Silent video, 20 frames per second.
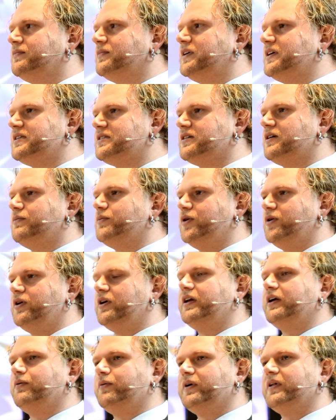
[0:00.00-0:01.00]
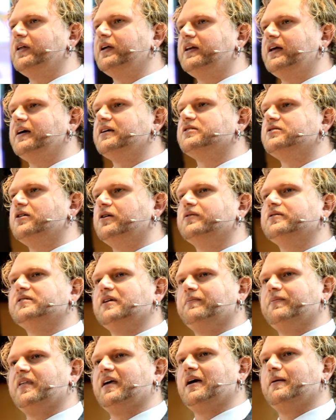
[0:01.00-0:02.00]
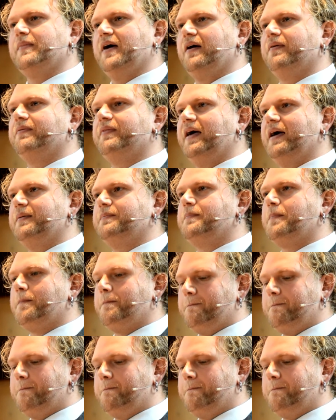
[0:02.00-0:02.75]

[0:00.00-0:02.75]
This community really does know something about that.